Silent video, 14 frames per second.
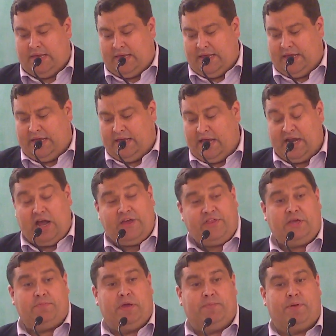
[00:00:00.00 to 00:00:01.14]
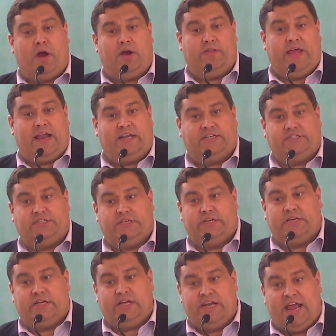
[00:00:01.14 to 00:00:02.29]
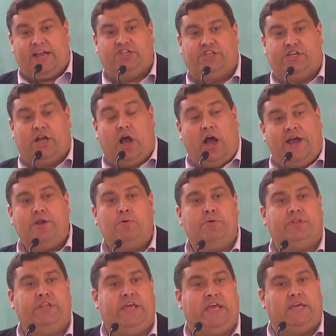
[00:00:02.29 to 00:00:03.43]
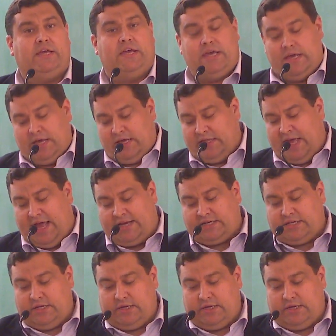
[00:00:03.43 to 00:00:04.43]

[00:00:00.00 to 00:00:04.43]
And I think a big part of that is connection. I don't think that